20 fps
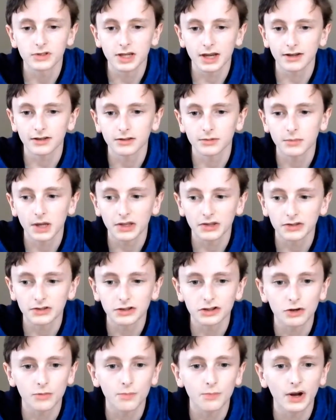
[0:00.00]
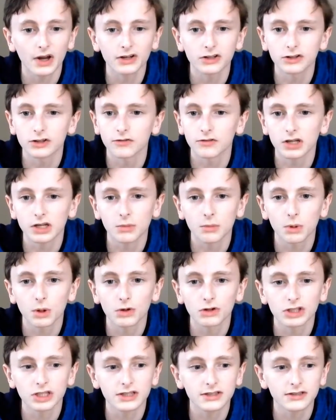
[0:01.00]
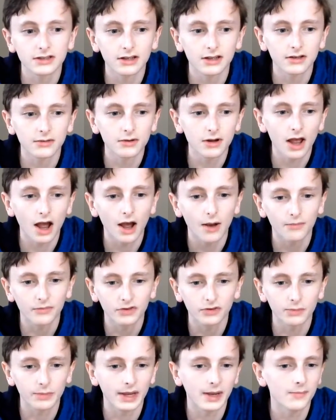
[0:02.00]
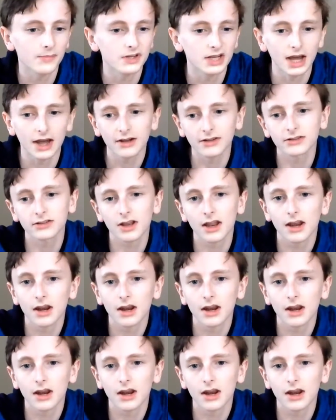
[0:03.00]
text messaged a bunch of emojis and spam text,